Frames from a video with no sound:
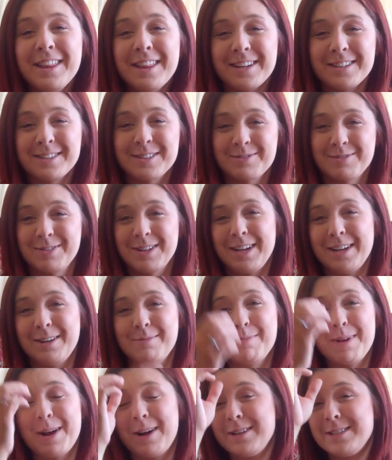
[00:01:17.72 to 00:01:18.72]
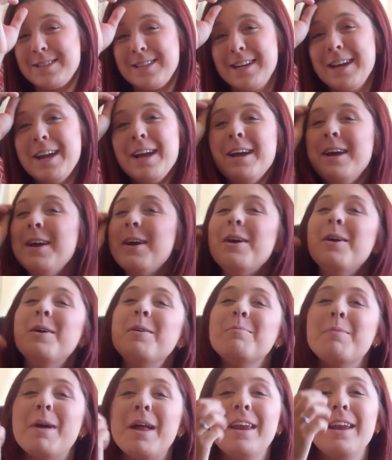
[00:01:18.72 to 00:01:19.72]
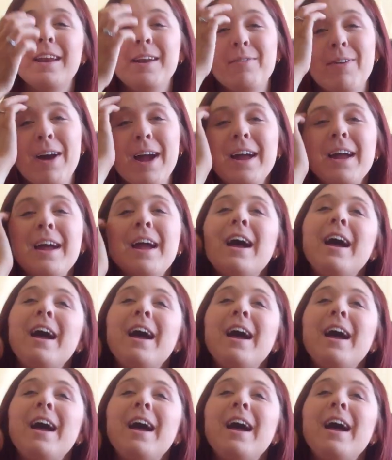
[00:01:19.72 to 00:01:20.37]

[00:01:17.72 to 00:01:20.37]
That's really embarrassing. But anyway,